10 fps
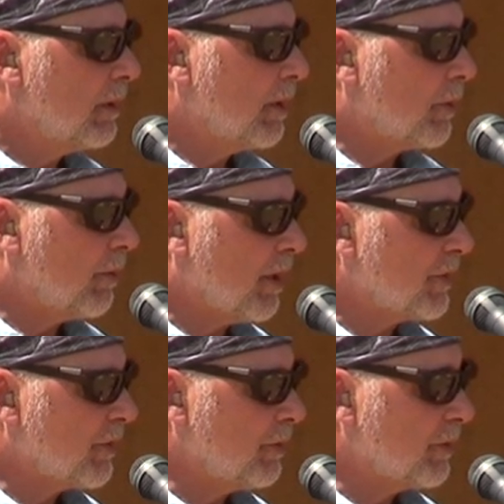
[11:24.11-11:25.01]

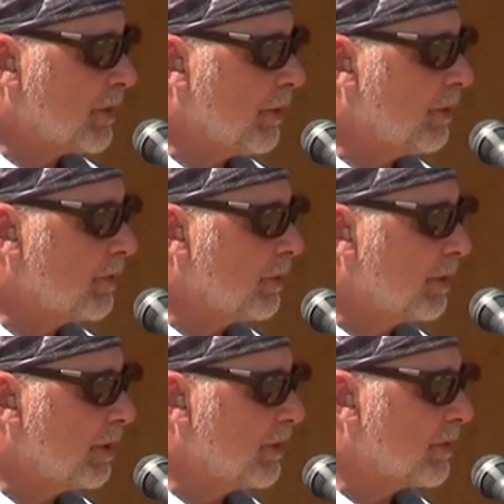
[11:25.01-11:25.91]
across whose
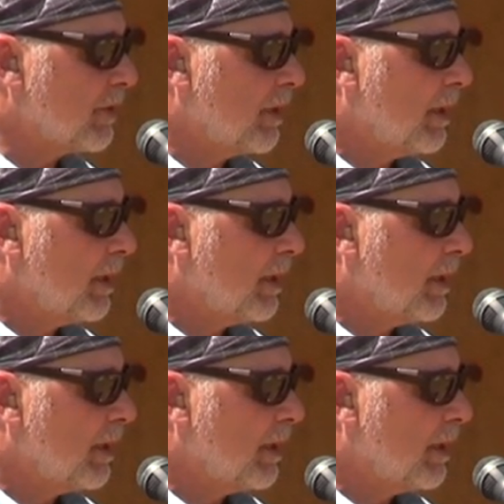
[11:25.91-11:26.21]
territories